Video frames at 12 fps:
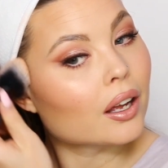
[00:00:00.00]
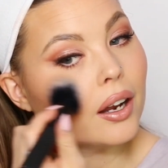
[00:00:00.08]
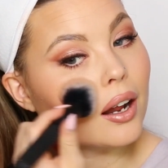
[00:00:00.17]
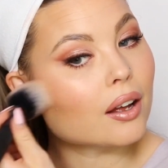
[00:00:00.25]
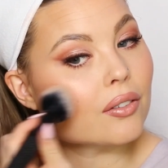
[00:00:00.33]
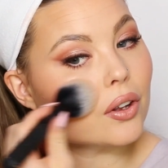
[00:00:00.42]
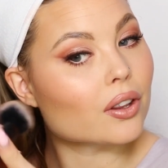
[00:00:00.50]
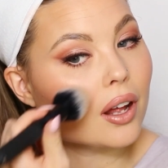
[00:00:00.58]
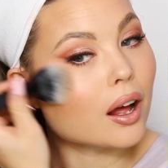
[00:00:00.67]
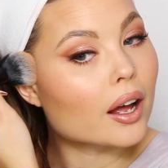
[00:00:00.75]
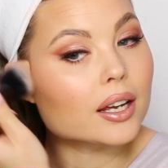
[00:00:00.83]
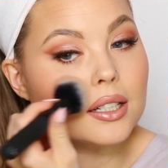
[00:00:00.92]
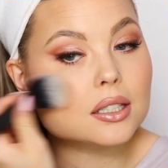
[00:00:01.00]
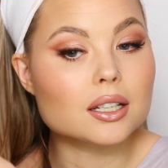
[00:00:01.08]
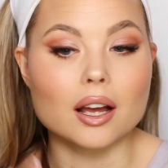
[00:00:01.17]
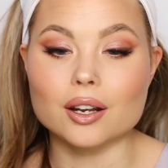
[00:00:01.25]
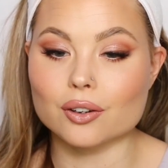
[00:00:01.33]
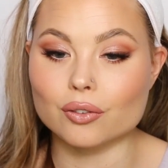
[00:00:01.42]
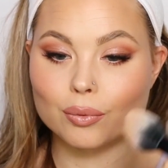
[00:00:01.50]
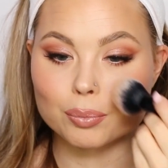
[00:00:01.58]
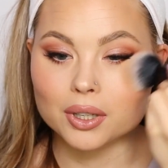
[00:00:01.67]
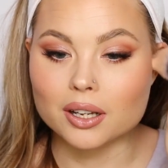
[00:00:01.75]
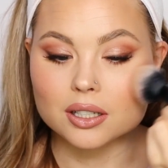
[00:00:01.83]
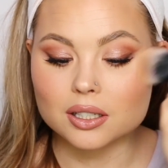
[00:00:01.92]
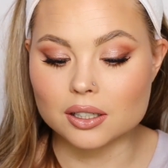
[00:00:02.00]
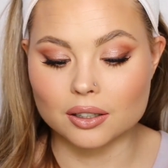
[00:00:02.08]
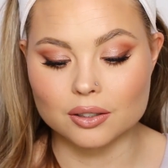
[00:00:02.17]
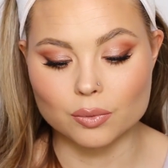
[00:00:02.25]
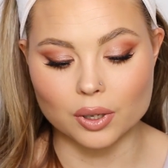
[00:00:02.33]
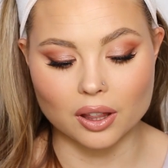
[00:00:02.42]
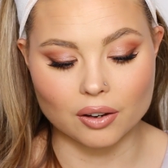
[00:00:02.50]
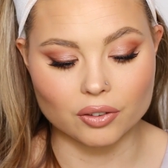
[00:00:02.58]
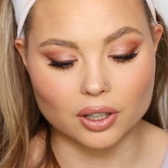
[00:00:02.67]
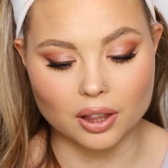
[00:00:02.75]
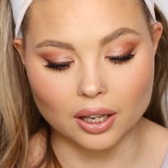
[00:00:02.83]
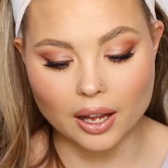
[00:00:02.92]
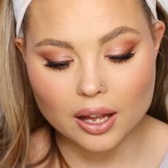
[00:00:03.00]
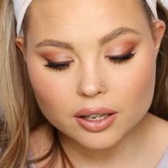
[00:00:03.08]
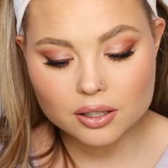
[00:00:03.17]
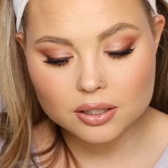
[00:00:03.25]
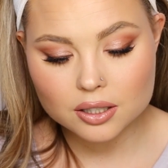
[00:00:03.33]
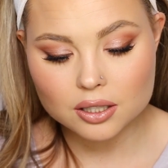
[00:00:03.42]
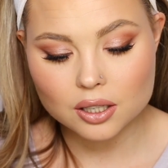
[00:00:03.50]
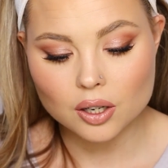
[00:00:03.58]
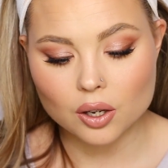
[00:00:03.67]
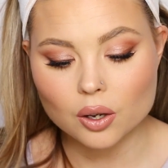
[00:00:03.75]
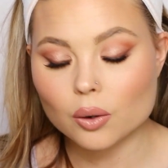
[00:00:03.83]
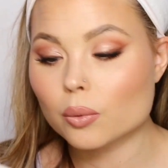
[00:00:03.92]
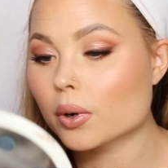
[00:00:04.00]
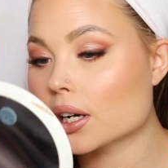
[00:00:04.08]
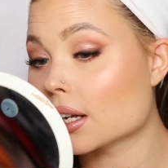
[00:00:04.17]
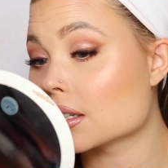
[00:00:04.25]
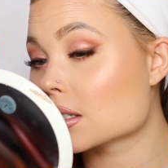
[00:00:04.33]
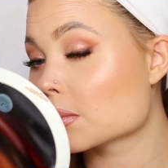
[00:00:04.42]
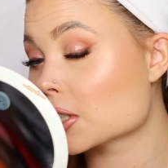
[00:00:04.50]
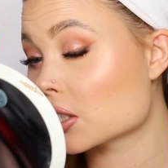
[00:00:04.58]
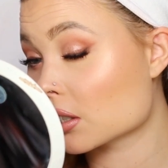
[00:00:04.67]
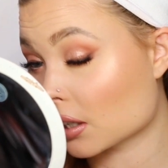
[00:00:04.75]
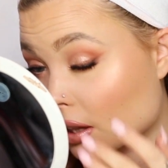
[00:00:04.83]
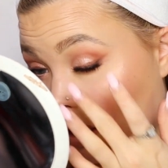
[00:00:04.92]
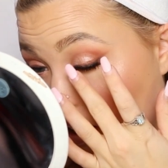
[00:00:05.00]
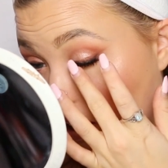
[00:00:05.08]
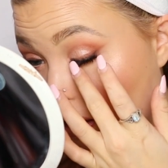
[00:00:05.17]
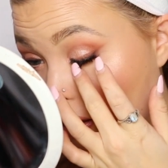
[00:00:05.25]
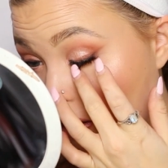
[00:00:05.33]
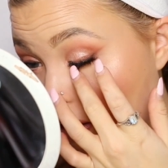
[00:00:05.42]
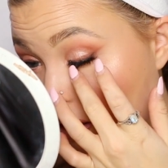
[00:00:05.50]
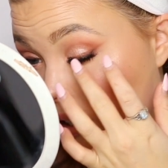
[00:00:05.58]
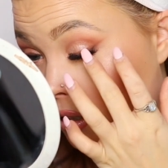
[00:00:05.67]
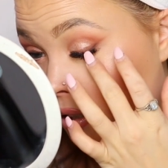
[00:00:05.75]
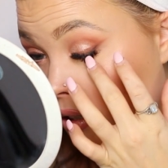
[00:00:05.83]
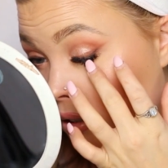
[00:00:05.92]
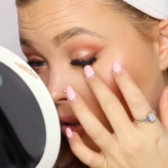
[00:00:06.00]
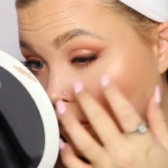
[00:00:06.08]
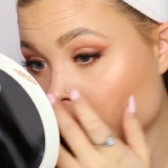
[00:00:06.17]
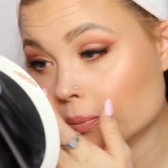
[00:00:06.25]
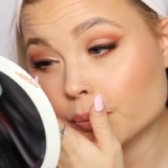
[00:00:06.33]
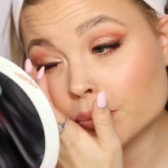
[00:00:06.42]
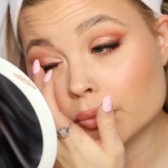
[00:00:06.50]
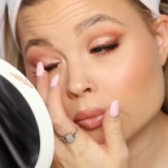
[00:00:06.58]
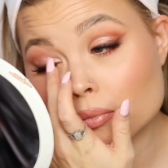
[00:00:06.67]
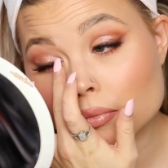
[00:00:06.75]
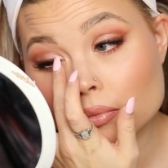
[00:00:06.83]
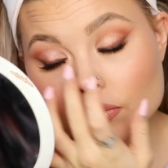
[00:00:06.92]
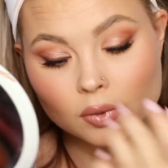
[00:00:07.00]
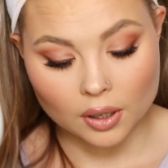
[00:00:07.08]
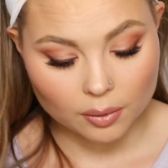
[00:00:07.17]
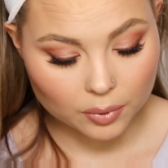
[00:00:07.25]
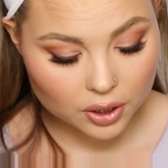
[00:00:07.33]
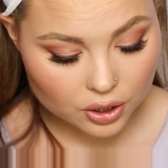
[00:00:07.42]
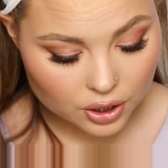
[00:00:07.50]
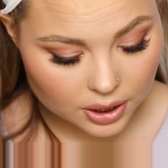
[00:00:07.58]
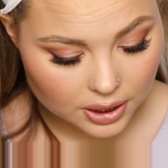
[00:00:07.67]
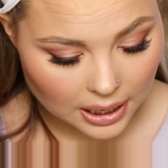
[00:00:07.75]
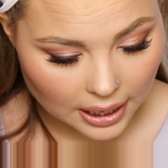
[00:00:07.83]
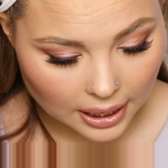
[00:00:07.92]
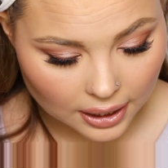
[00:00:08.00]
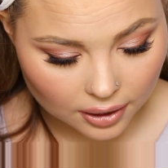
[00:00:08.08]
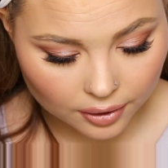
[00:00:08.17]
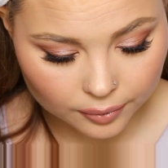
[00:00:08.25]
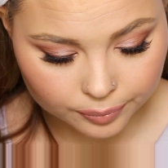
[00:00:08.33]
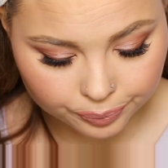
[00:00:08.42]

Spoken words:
and have all the eyes kind of blend in with everything else. What else? Let me just look at the eyes. I'm gonna just take,